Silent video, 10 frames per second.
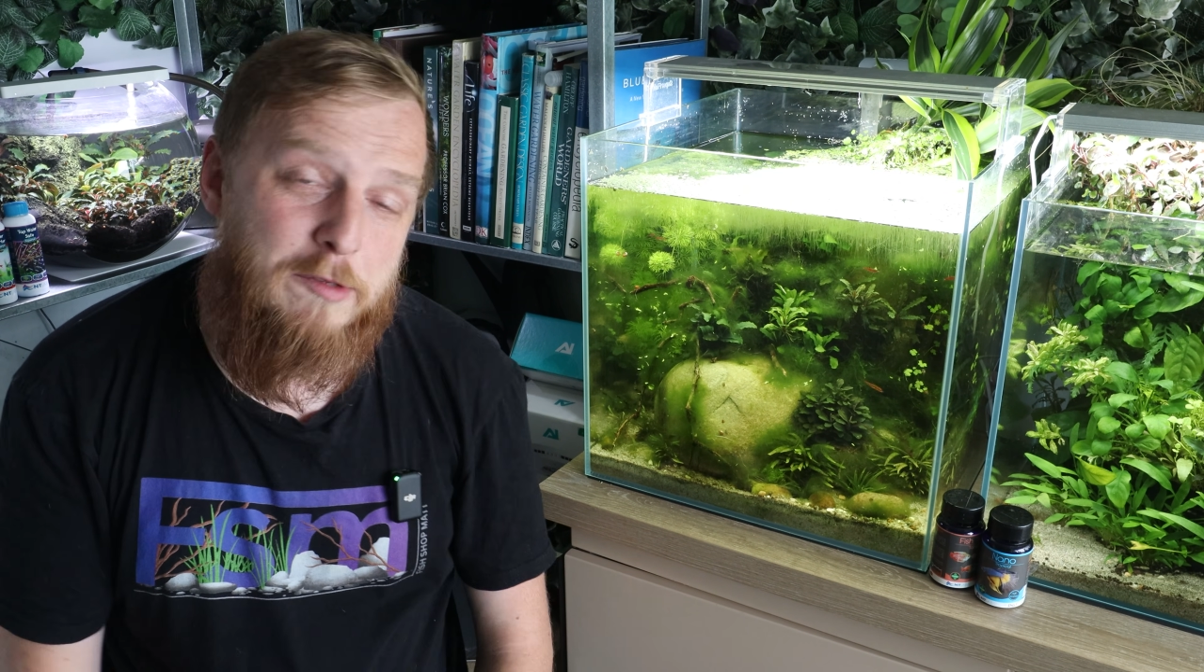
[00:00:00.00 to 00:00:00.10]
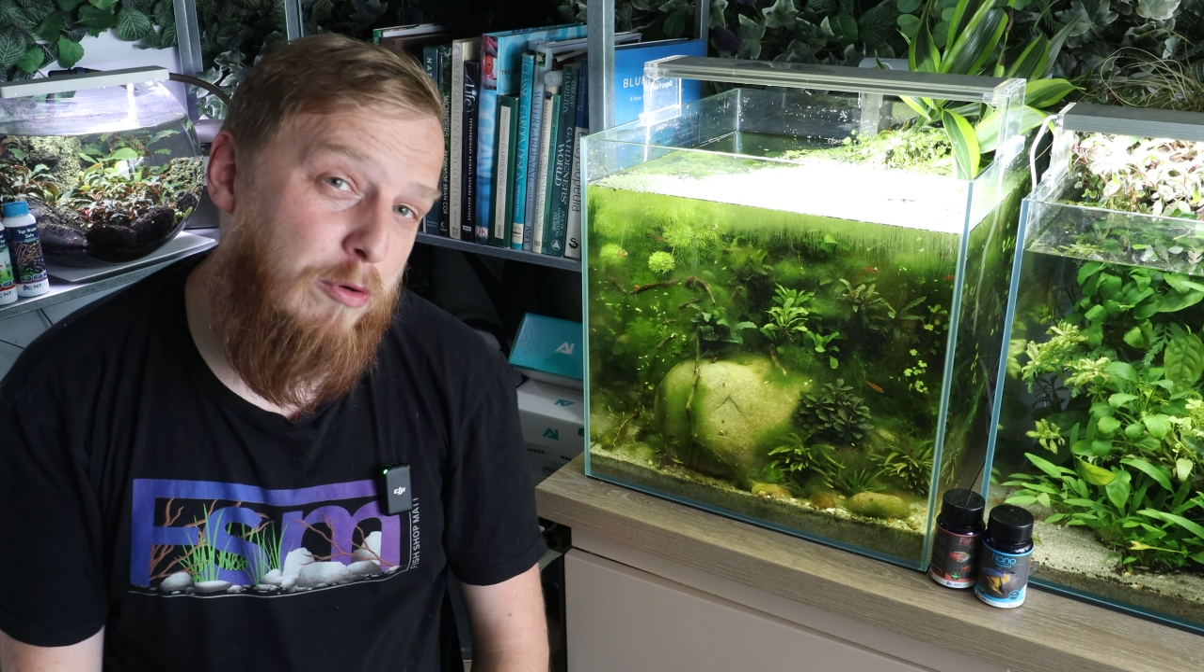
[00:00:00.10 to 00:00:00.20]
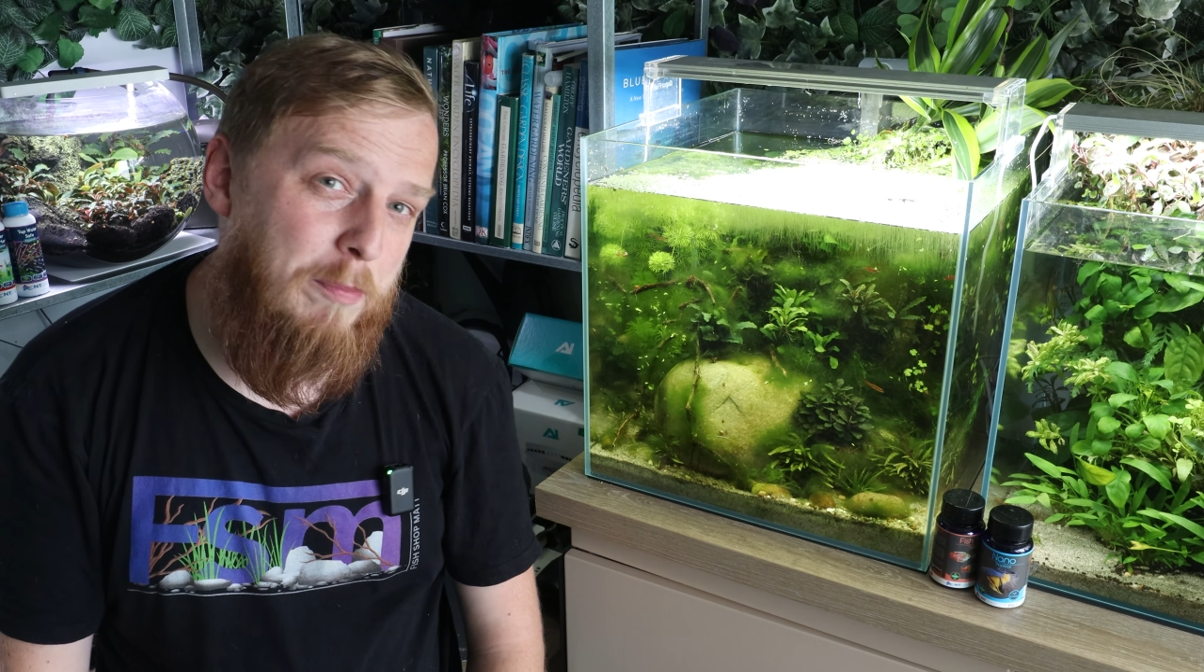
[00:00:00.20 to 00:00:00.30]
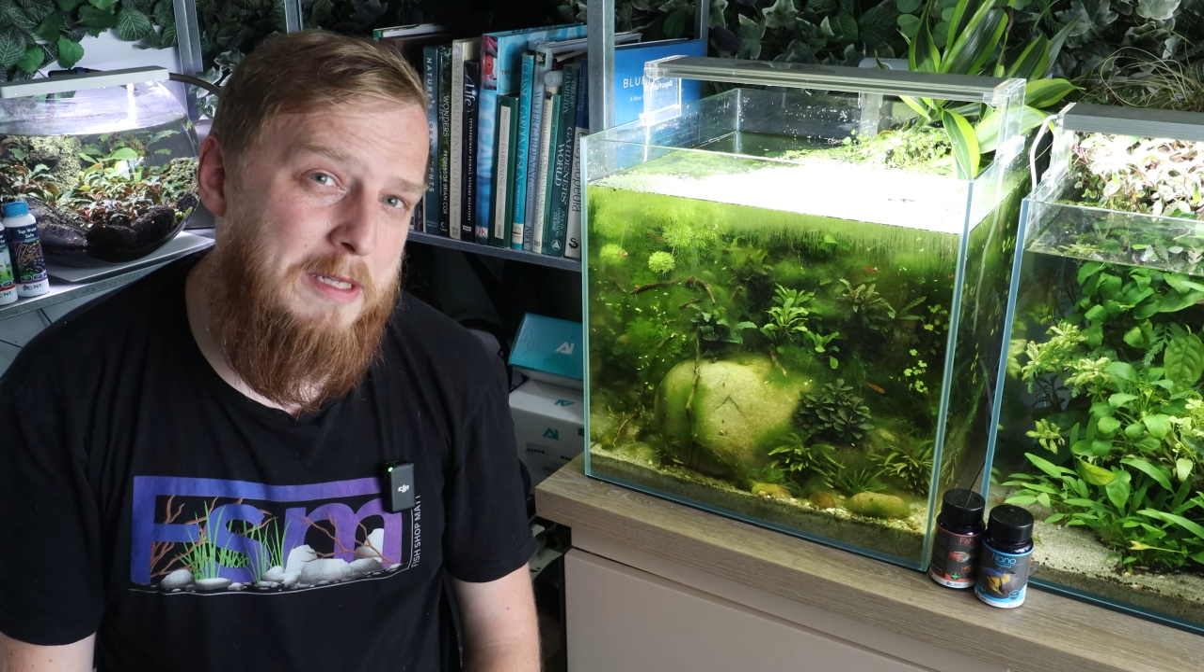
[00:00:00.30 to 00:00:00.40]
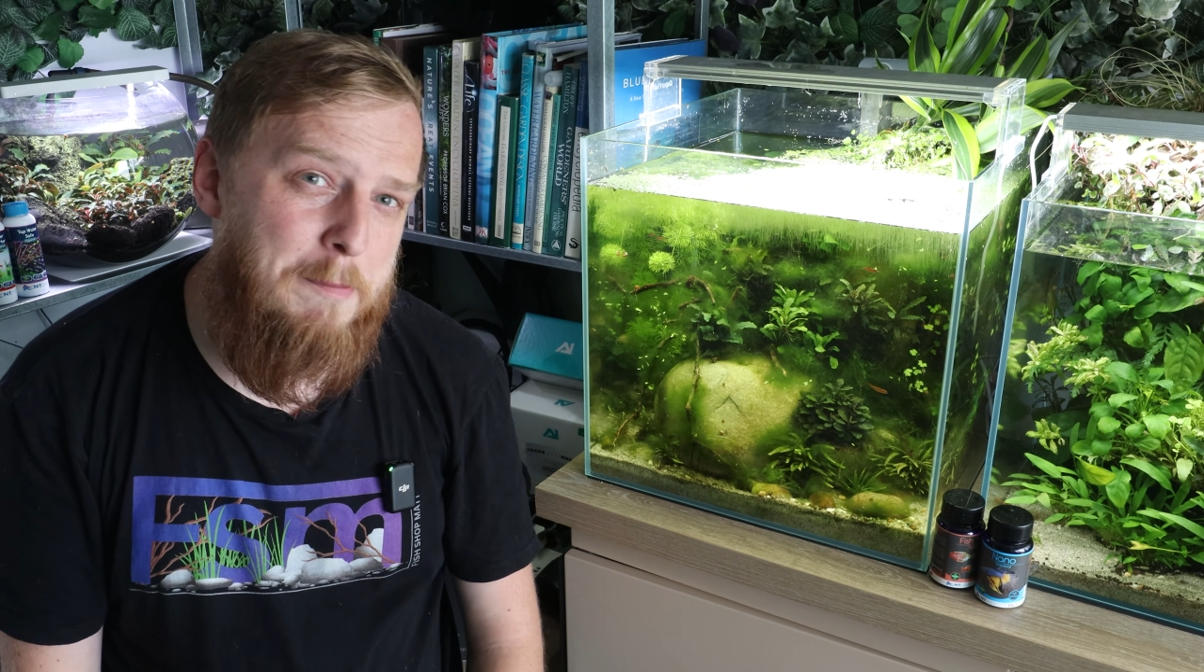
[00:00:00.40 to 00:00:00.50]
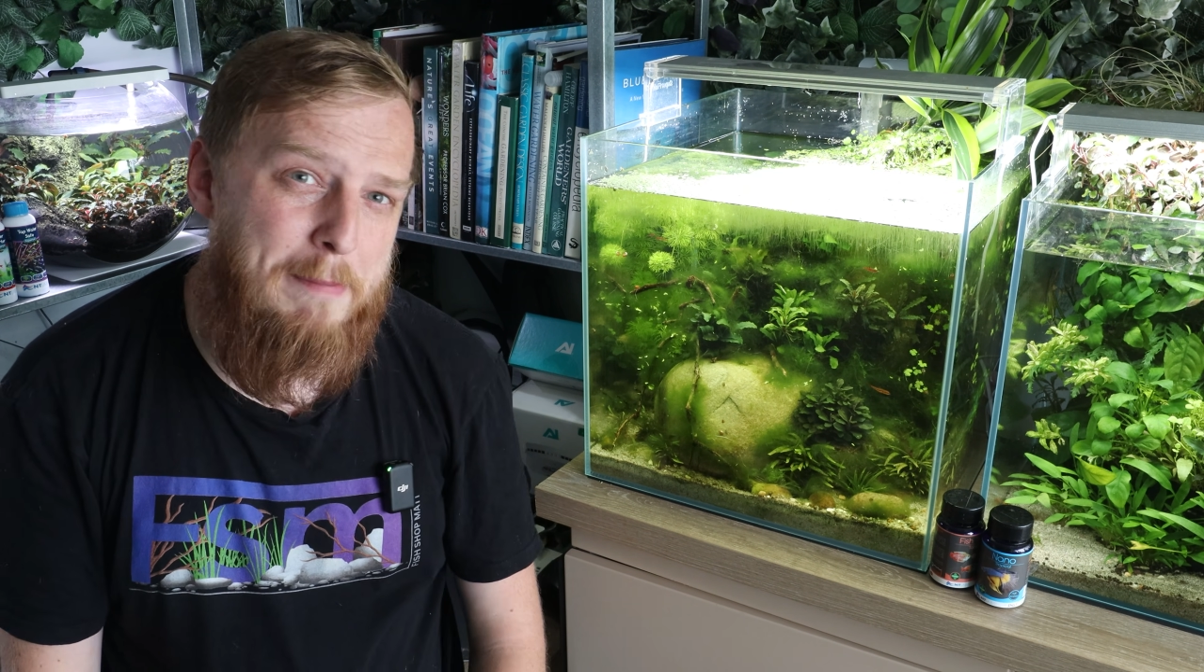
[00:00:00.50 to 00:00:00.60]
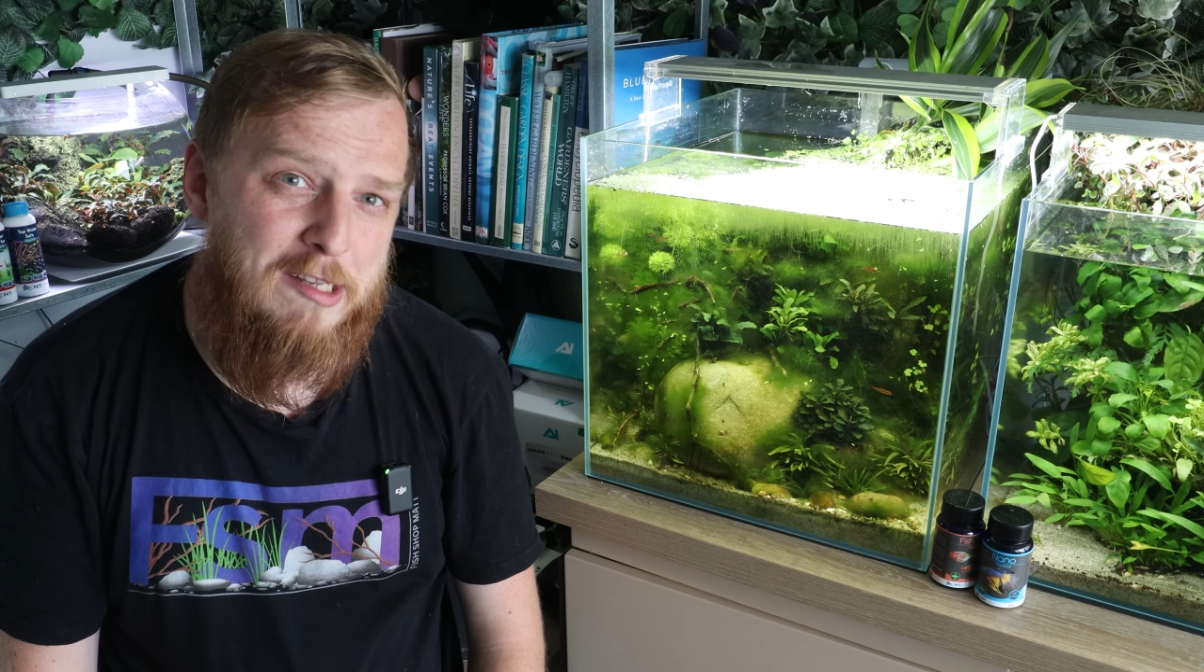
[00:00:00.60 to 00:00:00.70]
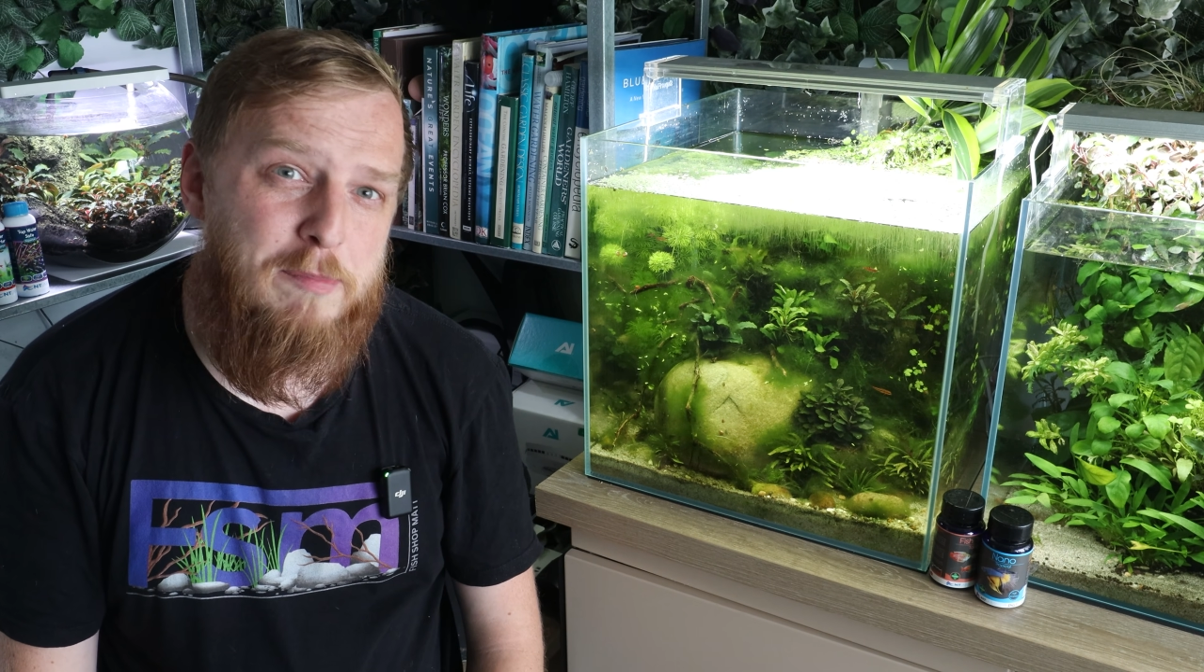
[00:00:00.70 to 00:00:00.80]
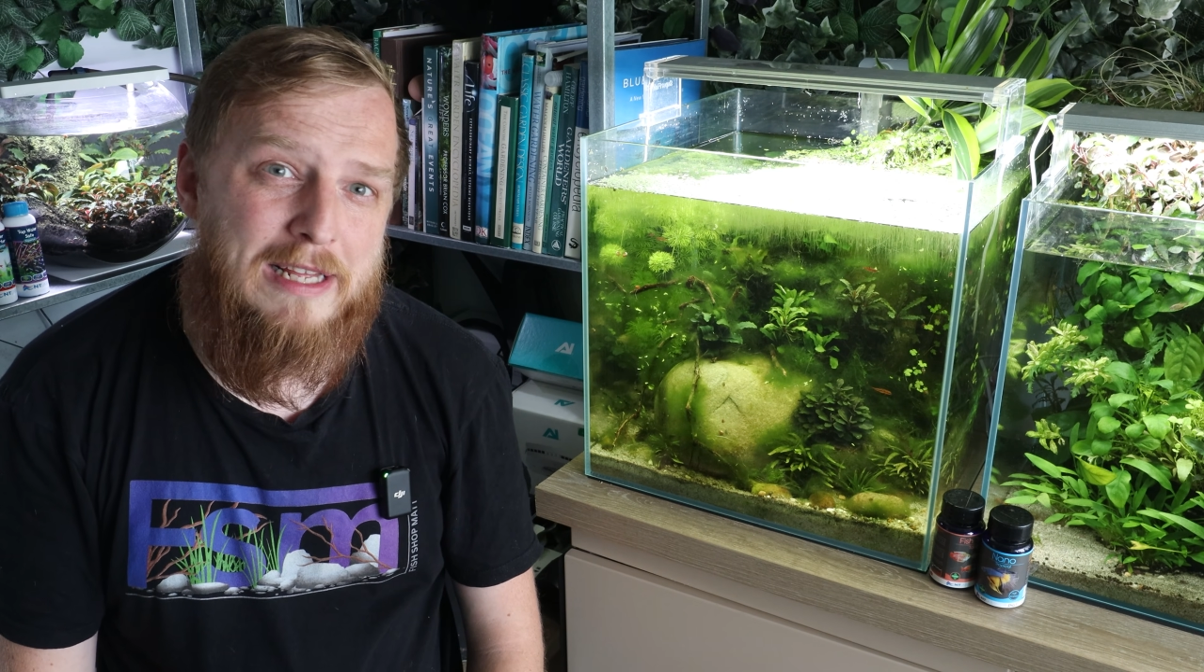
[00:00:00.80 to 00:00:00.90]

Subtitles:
is probably the best